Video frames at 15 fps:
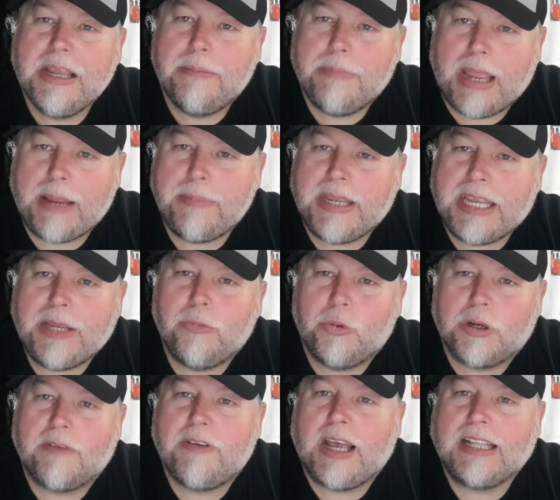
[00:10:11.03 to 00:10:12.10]
maybe he
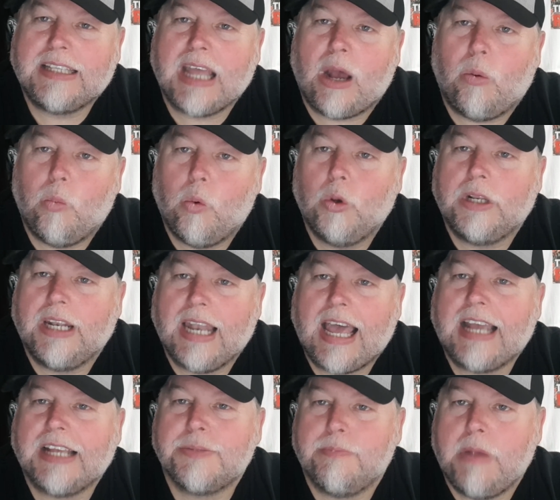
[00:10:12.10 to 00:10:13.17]
would have had that one
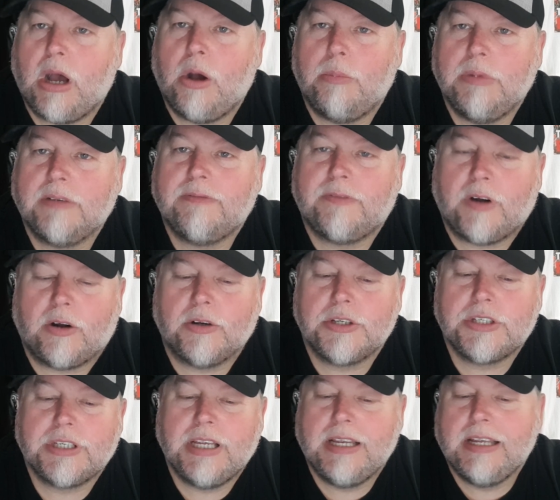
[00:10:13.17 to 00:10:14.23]
last moment for
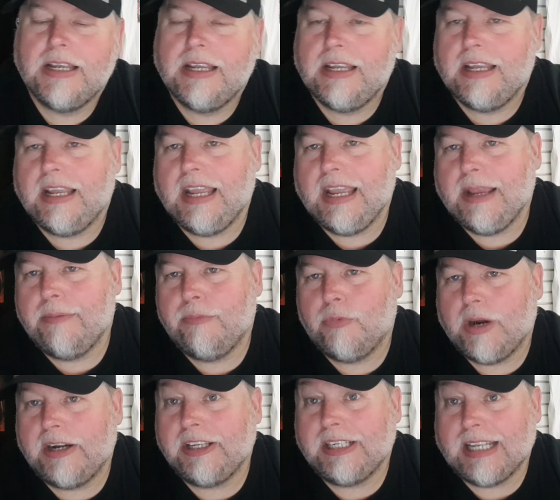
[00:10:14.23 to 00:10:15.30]
us,
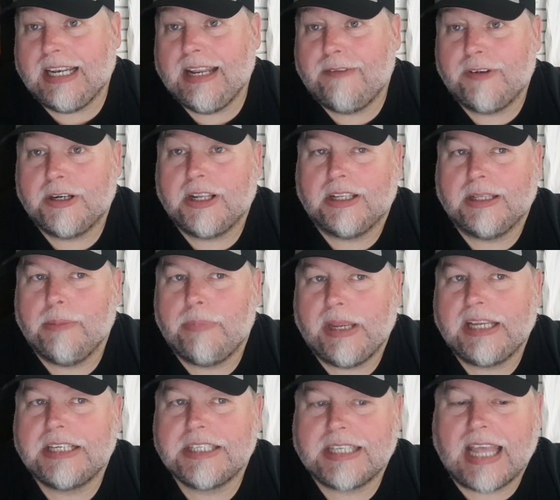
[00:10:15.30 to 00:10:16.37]
where he delivered on the
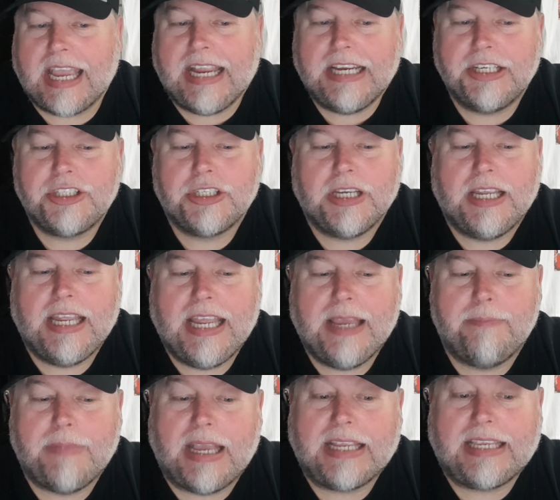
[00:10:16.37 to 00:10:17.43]
big stage,
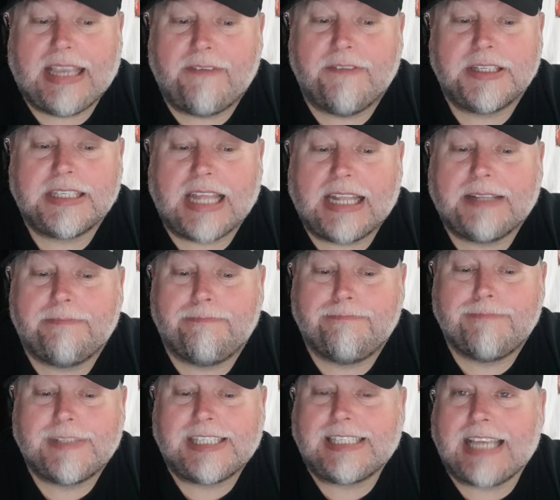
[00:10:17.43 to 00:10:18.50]
and gave us that
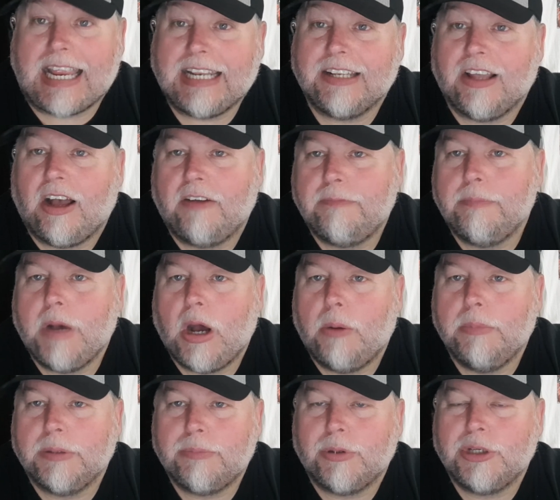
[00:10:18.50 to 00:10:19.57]
send-off
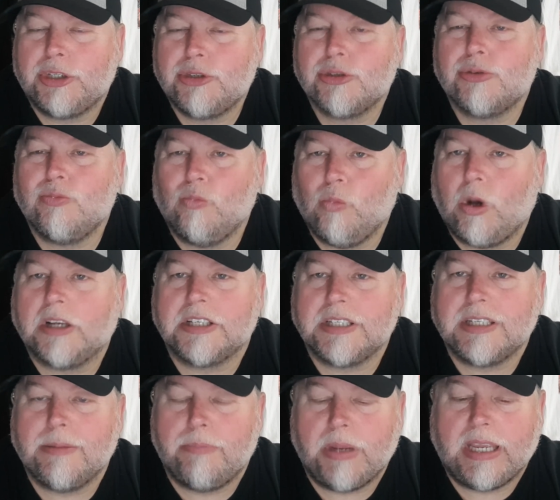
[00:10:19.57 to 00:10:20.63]
moment, but it just
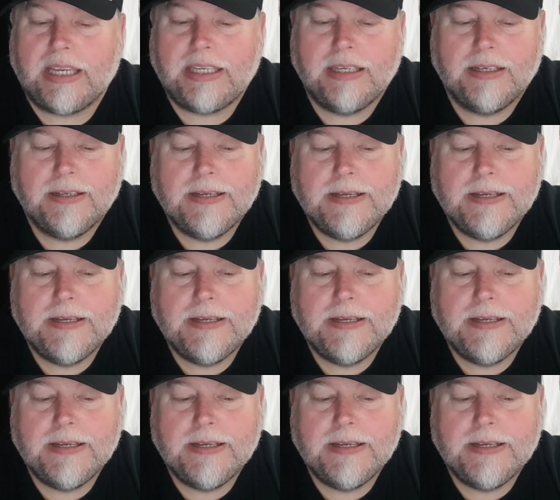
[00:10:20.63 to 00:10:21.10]
wasn't to be.